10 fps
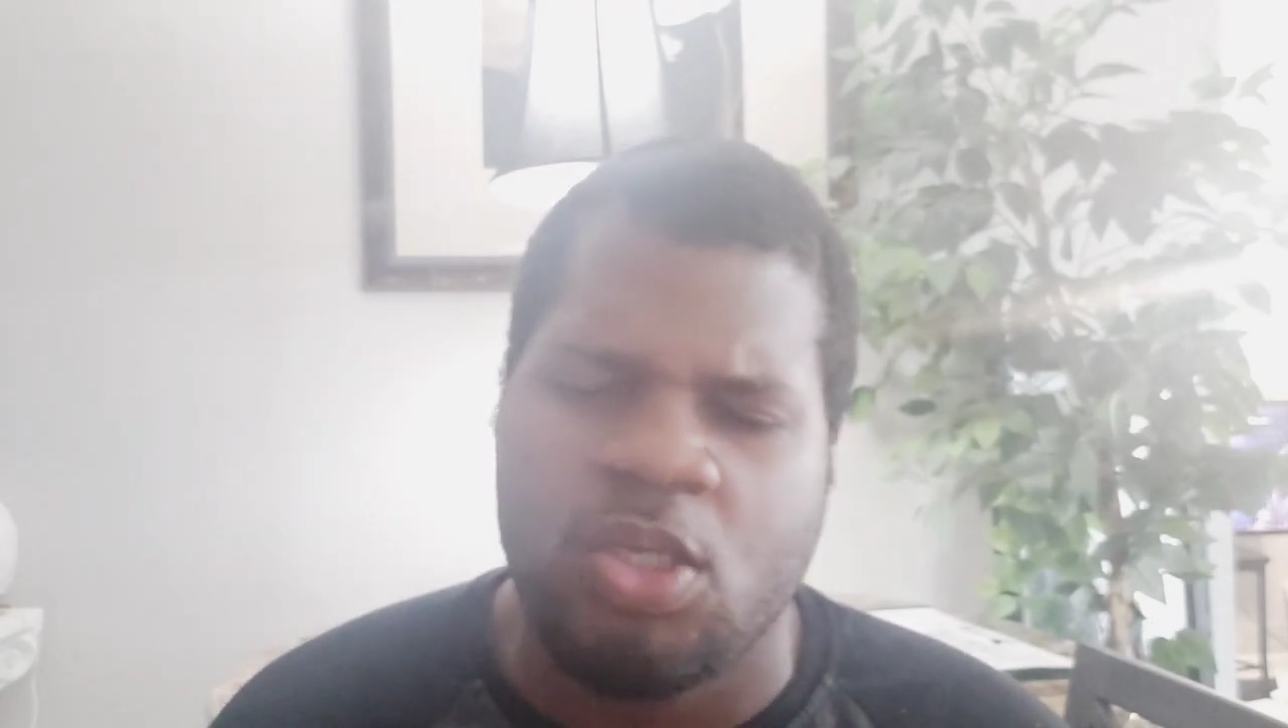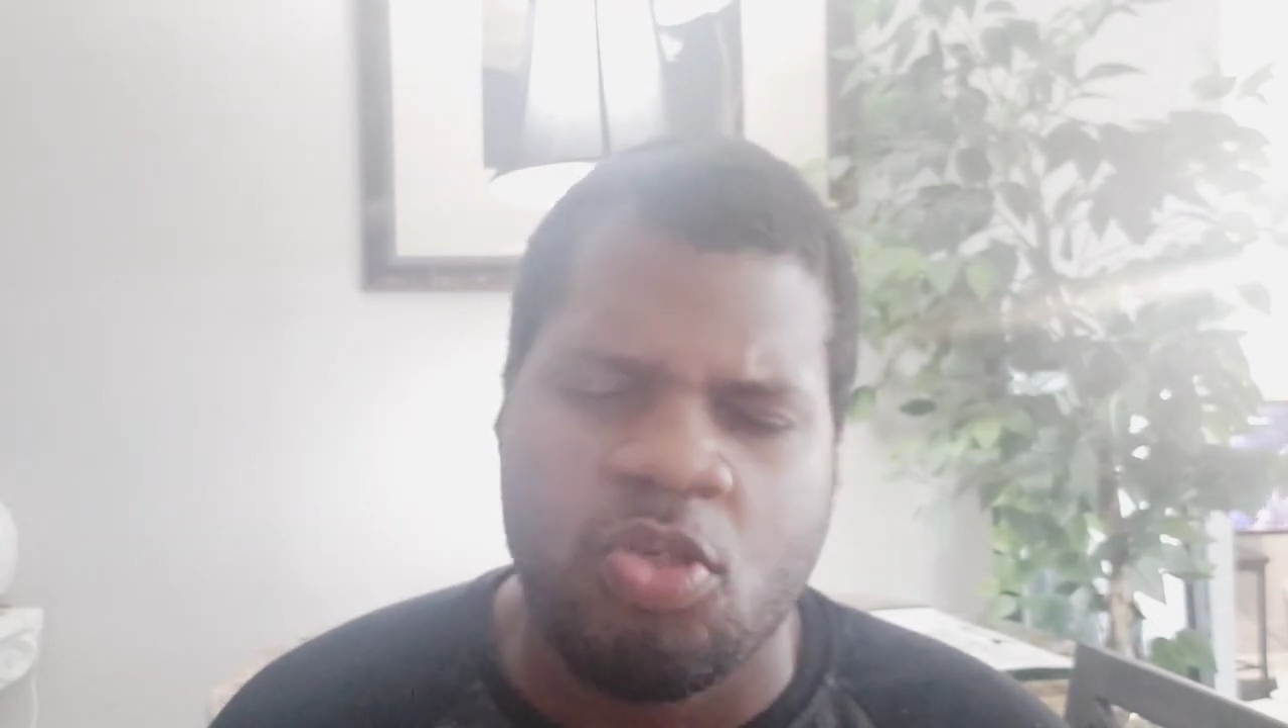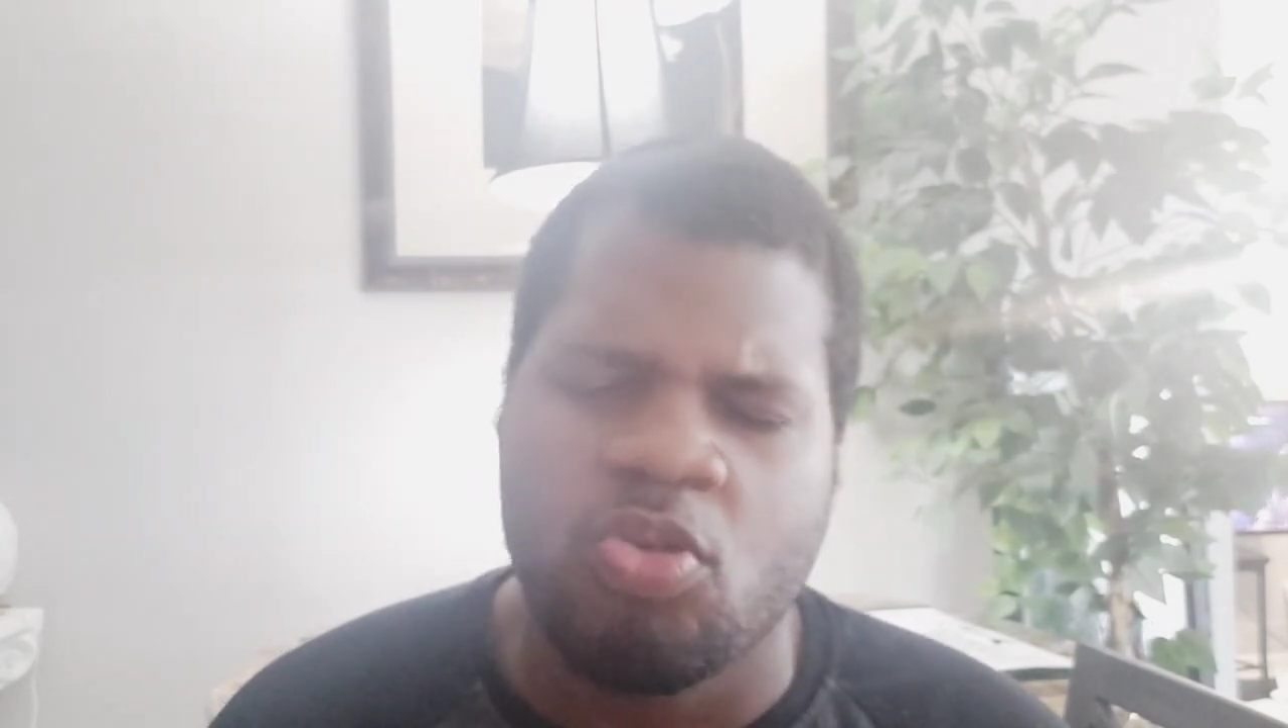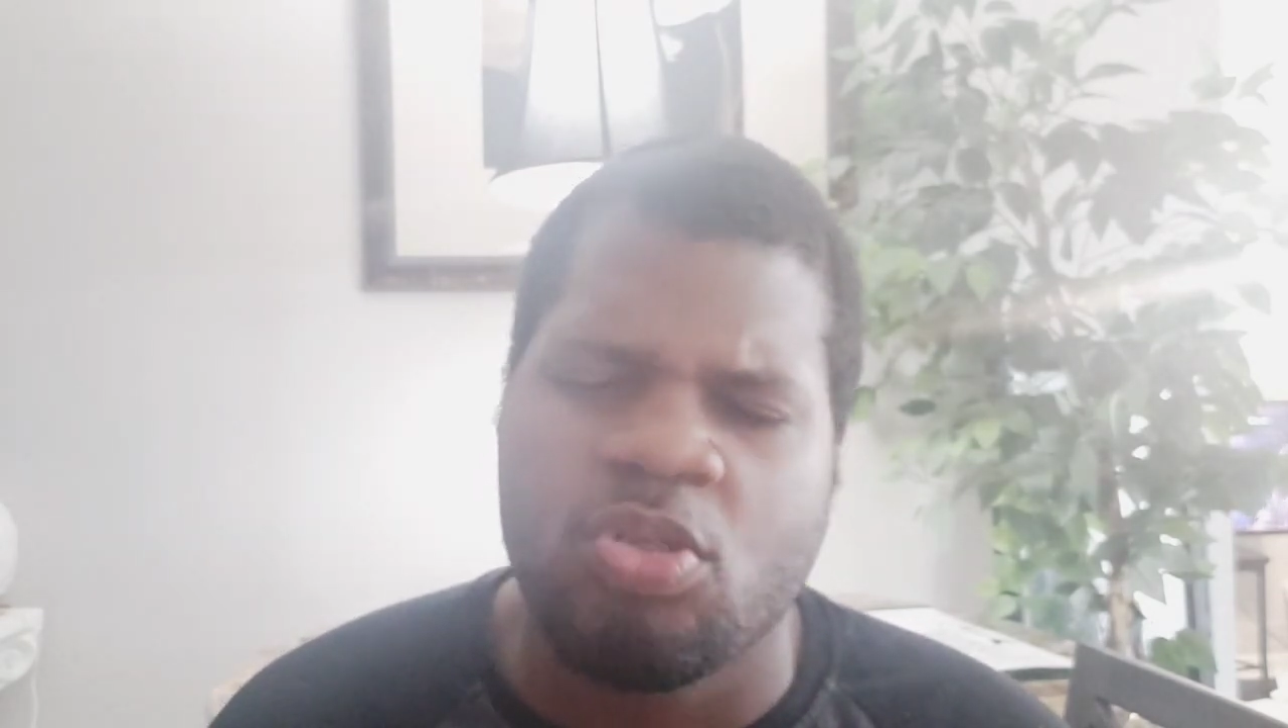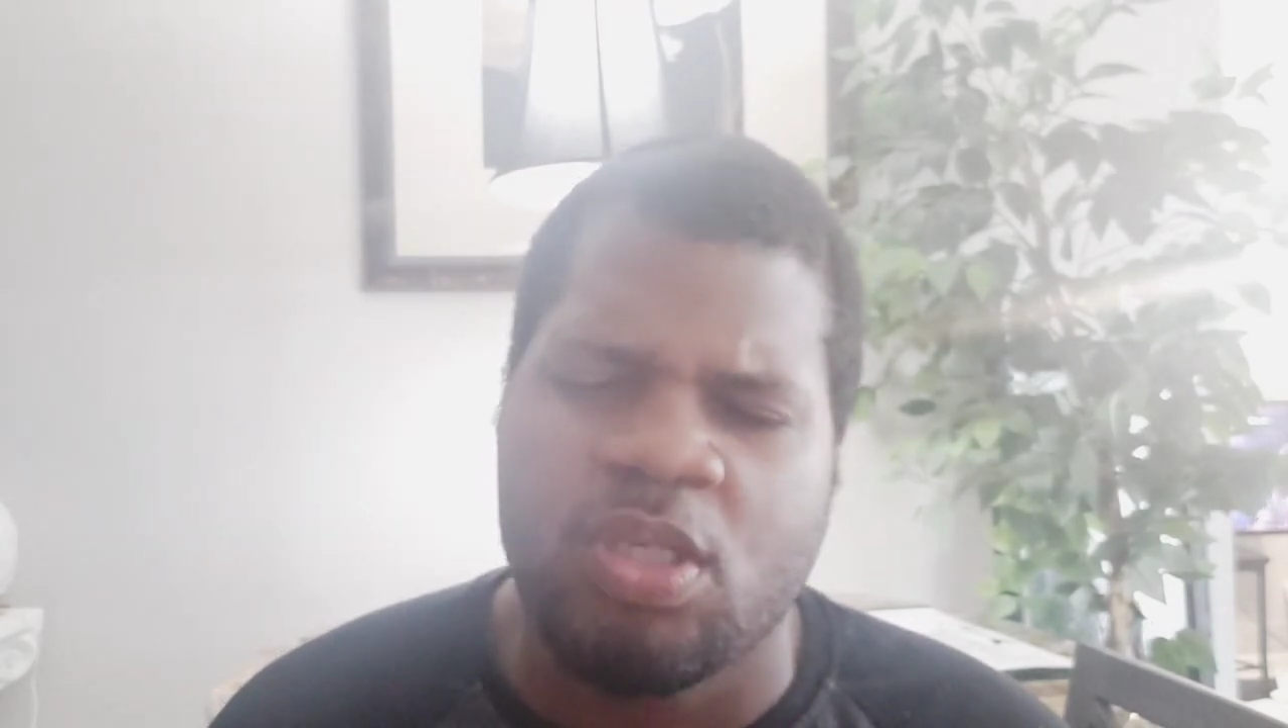
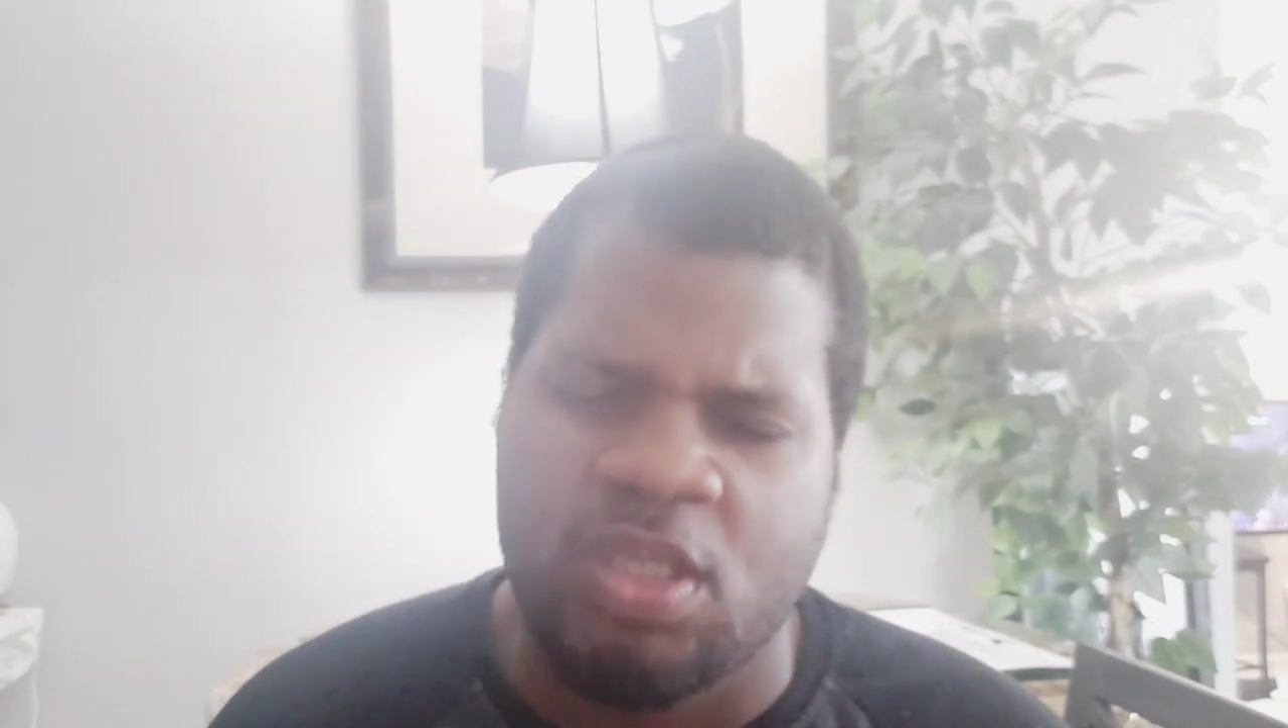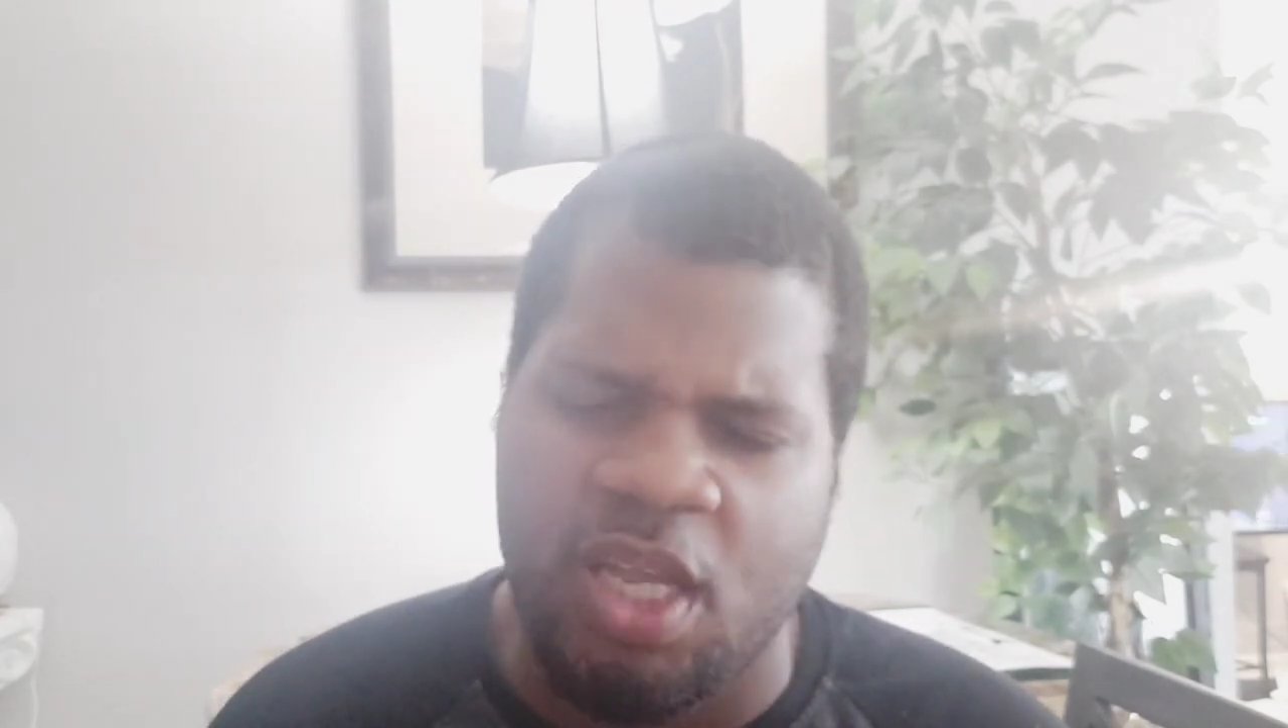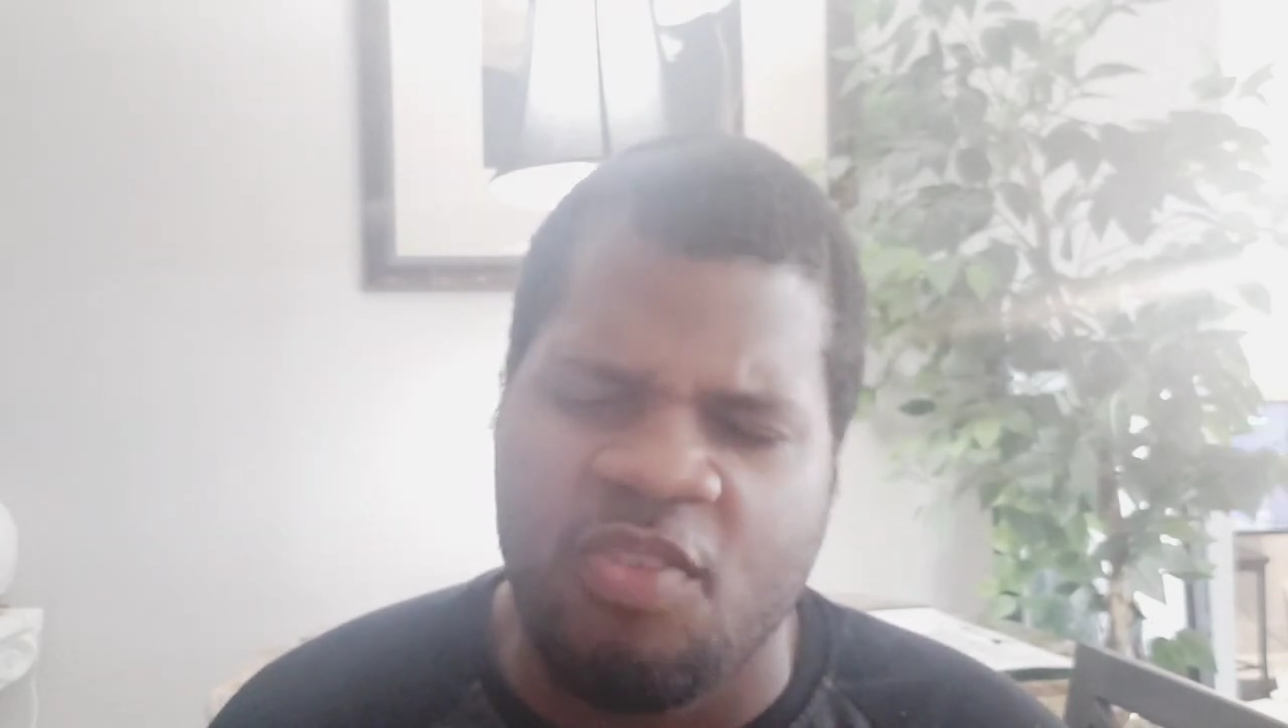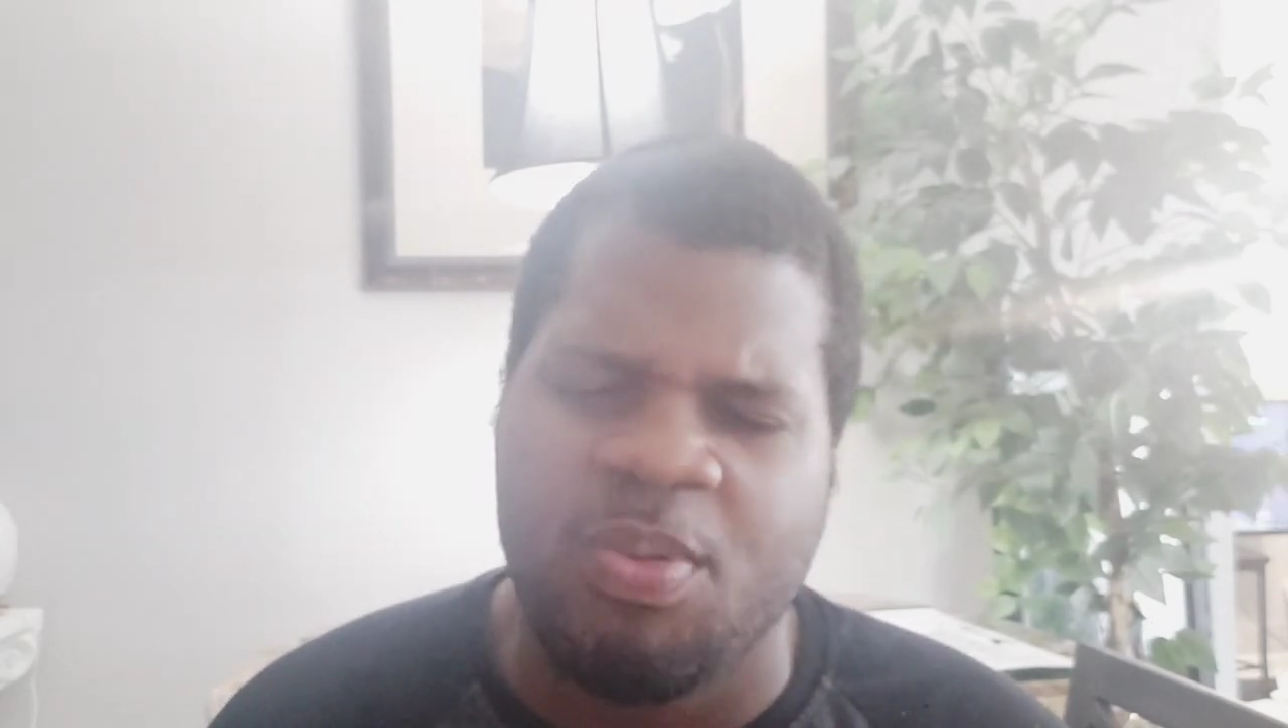children are safe